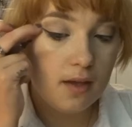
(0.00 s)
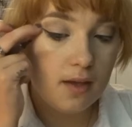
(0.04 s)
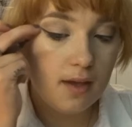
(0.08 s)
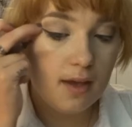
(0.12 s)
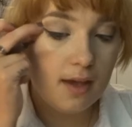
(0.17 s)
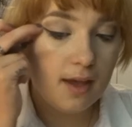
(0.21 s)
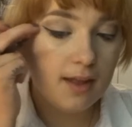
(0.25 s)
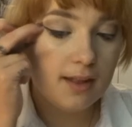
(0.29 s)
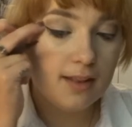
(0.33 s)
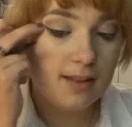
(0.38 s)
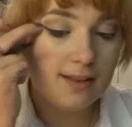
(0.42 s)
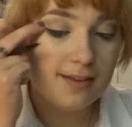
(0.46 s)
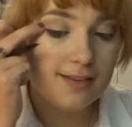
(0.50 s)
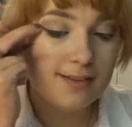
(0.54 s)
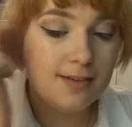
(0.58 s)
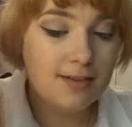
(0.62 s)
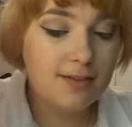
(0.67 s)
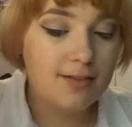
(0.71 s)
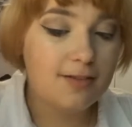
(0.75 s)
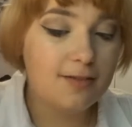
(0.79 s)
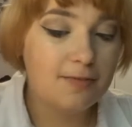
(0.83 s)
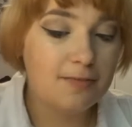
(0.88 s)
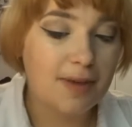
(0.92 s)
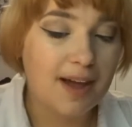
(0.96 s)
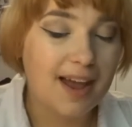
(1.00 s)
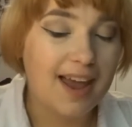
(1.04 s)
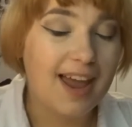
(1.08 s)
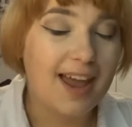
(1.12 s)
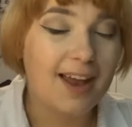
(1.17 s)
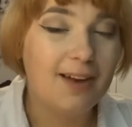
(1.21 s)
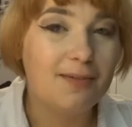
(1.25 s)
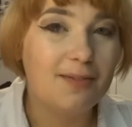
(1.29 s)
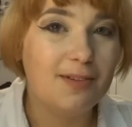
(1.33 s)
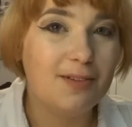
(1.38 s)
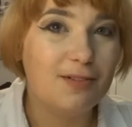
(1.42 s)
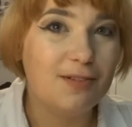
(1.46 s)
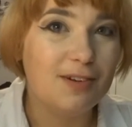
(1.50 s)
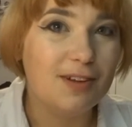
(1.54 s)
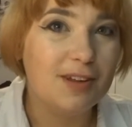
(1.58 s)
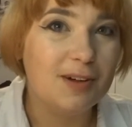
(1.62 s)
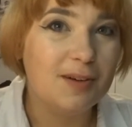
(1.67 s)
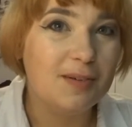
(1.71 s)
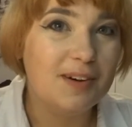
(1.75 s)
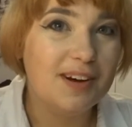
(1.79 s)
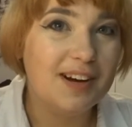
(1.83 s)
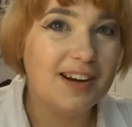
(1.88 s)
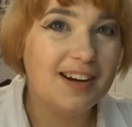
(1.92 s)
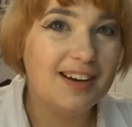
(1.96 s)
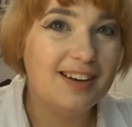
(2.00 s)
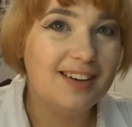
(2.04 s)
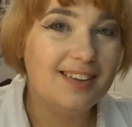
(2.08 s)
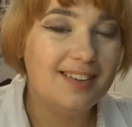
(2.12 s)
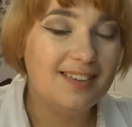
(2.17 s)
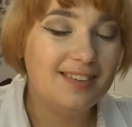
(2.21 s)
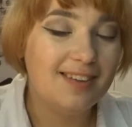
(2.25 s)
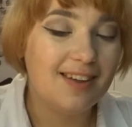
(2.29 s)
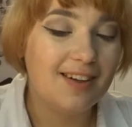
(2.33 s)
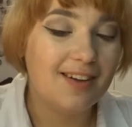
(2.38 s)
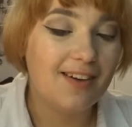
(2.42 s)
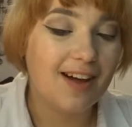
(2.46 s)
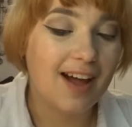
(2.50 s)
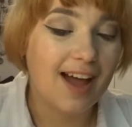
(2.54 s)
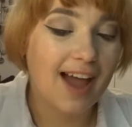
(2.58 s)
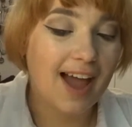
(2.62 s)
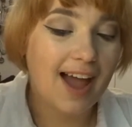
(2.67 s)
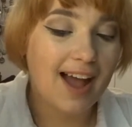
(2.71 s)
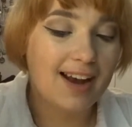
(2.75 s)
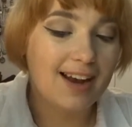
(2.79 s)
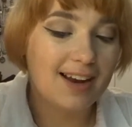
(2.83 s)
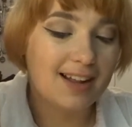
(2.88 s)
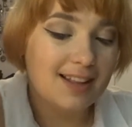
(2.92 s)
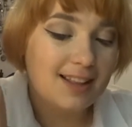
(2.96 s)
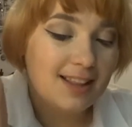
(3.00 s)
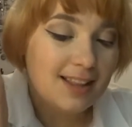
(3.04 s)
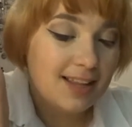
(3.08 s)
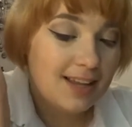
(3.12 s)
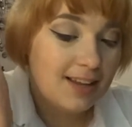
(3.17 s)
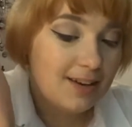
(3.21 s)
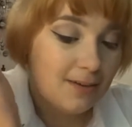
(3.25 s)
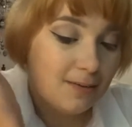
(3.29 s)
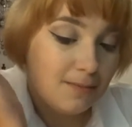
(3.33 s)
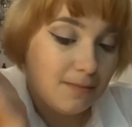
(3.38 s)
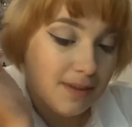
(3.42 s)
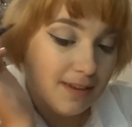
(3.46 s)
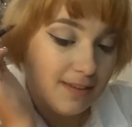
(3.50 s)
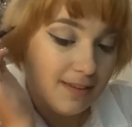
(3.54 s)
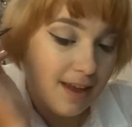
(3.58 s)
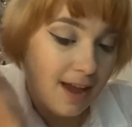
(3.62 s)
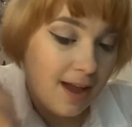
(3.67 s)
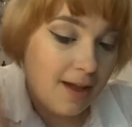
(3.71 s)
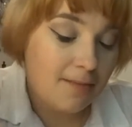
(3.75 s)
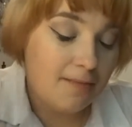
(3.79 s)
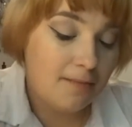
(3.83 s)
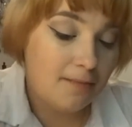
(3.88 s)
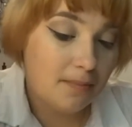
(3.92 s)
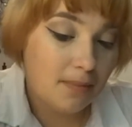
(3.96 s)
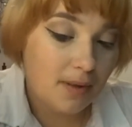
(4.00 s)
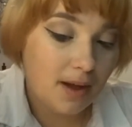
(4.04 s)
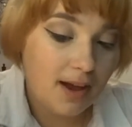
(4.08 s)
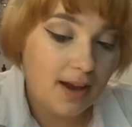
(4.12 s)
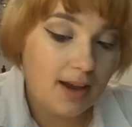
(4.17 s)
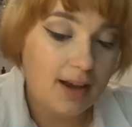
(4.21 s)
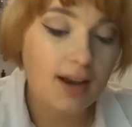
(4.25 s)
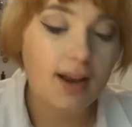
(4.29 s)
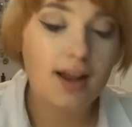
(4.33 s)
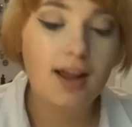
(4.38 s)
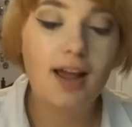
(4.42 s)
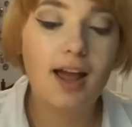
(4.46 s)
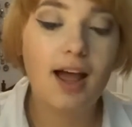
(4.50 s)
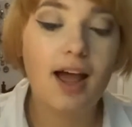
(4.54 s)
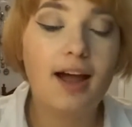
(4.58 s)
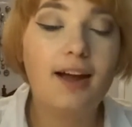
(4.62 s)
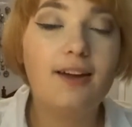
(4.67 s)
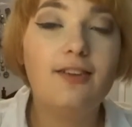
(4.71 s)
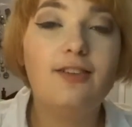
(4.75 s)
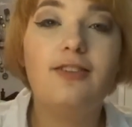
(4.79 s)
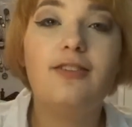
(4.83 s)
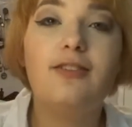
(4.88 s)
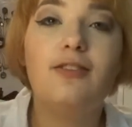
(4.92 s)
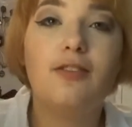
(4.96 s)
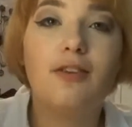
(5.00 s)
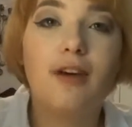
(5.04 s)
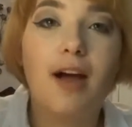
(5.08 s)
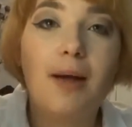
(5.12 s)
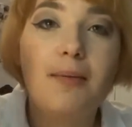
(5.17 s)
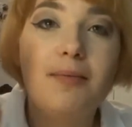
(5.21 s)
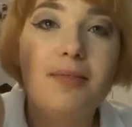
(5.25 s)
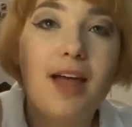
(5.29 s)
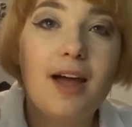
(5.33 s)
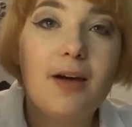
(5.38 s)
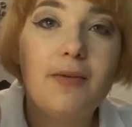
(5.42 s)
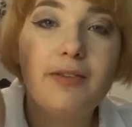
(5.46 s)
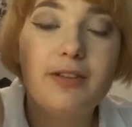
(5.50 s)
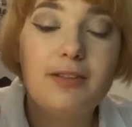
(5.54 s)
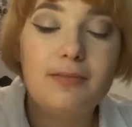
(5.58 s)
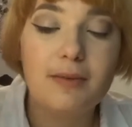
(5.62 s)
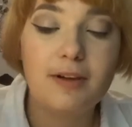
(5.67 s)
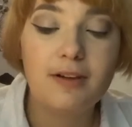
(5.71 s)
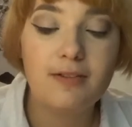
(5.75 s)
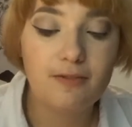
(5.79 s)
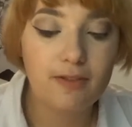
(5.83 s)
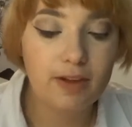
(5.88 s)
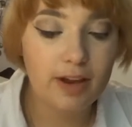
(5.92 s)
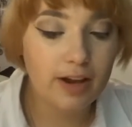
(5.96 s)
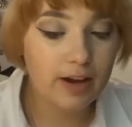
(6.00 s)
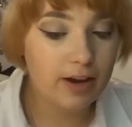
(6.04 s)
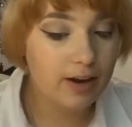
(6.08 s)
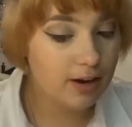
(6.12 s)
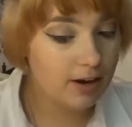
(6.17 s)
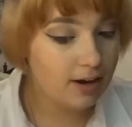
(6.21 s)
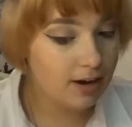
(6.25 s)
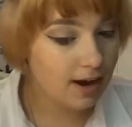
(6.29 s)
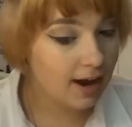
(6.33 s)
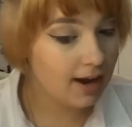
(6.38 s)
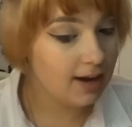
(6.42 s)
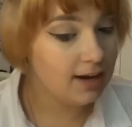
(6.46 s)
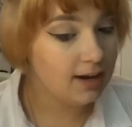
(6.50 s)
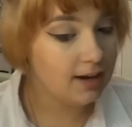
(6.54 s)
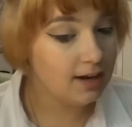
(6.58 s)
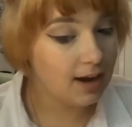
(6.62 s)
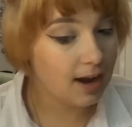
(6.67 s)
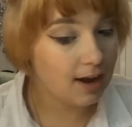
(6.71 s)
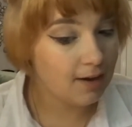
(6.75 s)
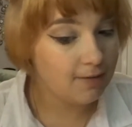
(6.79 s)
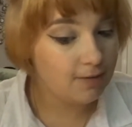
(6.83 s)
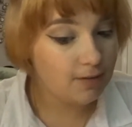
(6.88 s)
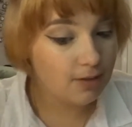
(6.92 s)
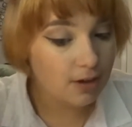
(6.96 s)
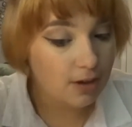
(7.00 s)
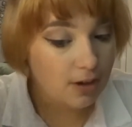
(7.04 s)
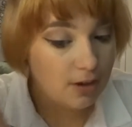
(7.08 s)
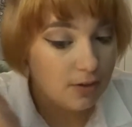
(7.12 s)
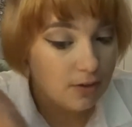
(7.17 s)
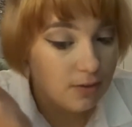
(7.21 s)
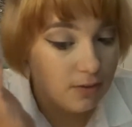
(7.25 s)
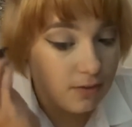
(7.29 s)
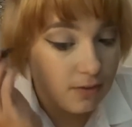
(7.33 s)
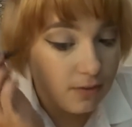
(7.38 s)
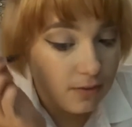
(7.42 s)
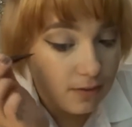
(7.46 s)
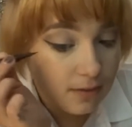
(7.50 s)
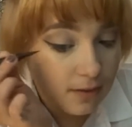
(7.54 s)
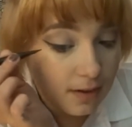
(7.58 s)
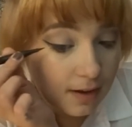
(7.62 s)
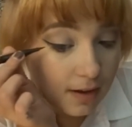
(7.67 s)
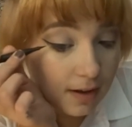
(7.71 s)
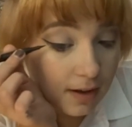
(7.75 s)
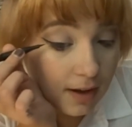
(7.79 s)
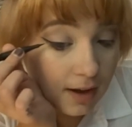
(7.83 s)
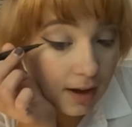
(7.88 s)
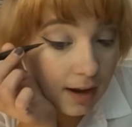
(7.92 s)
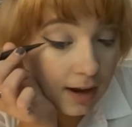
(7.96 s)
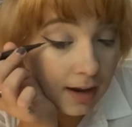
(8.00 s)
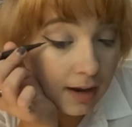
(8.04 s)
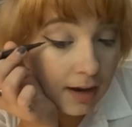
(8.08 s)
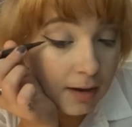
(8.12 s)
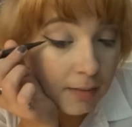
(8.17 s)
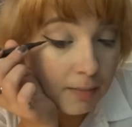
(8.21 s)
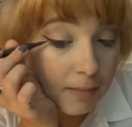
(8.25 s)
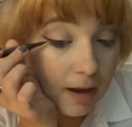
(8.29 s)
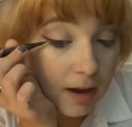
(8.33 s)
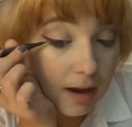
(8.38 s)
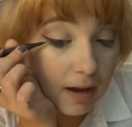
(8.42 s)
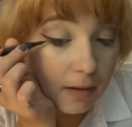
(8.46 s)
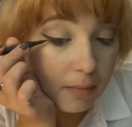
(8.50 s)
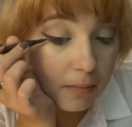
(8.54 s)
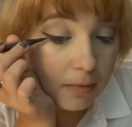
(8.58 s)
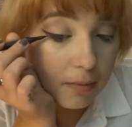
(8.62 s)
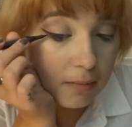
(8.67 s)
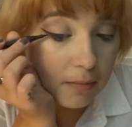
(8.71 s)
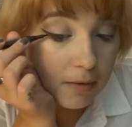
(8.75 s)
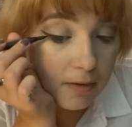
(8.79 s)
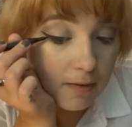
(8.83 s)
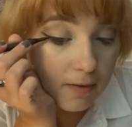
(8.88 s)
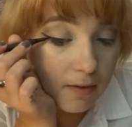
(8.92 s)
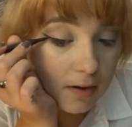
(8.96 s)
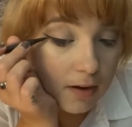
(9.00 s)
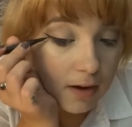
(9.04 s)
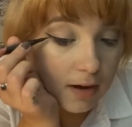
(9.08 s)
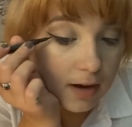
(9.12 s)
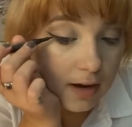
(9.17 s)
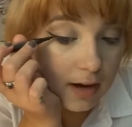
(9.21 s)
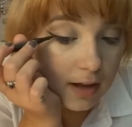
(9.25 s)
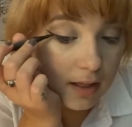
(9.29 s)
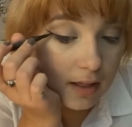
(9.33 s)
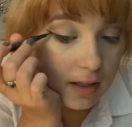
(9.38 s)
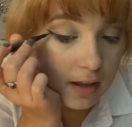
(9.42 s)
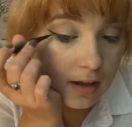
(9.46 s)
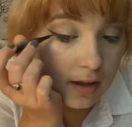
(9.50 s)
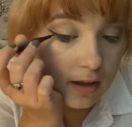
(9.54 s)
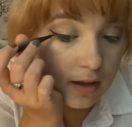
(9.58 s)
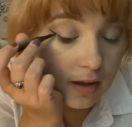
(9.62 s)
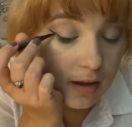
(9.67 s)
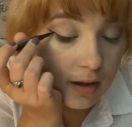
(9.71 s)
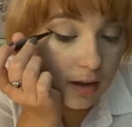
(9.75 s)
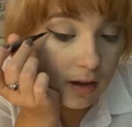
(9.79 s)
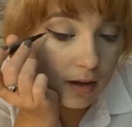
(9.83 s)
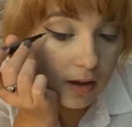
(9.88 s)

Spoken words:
And the tilt of my head was really weird, so I had a little mishap, but I just grabbed that with my finger. I didn't have to use any makeup remover or anything.